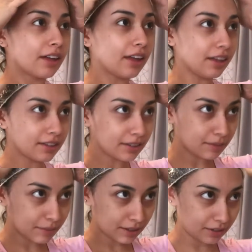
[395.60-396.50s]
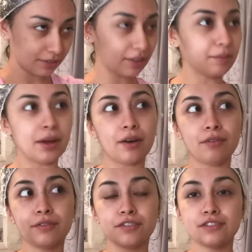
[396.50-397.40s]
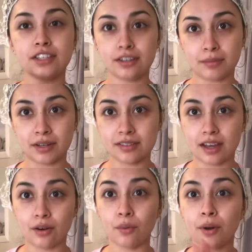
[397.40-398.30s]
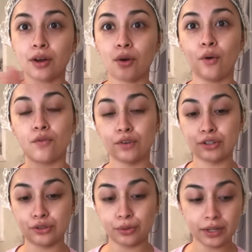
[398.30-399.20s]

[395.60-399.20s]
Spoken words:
And I'm going to give it about 15 minutes. I don't want to overdo